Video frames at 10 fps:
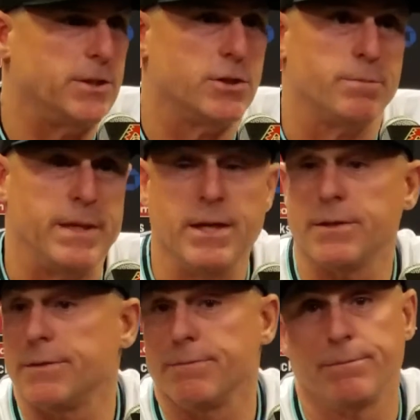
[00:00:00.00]
Just beat
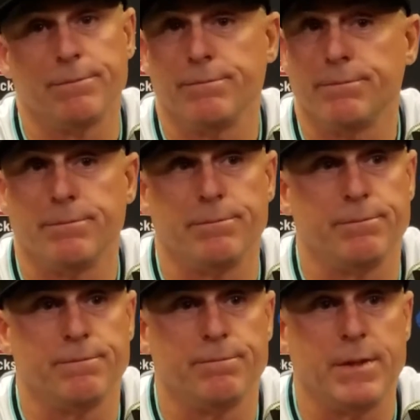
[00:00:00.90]
us.
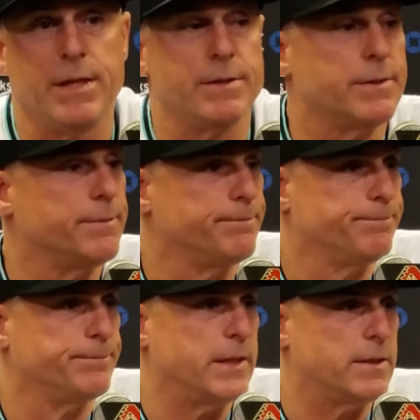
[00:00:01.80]

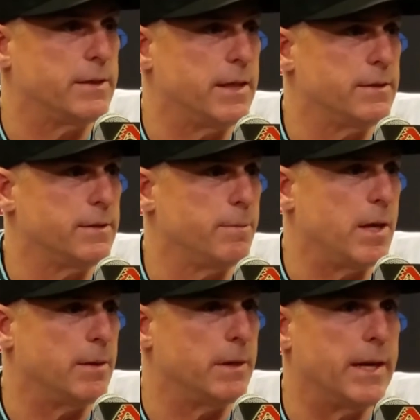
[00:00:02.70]
That's the
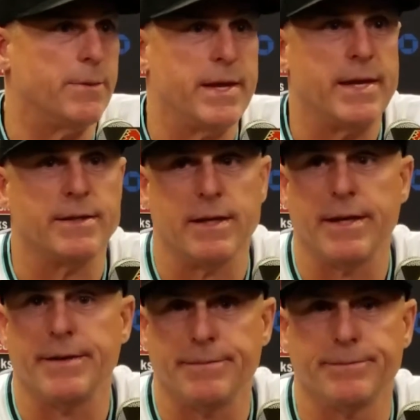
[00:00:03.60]
bottom line with that tonight.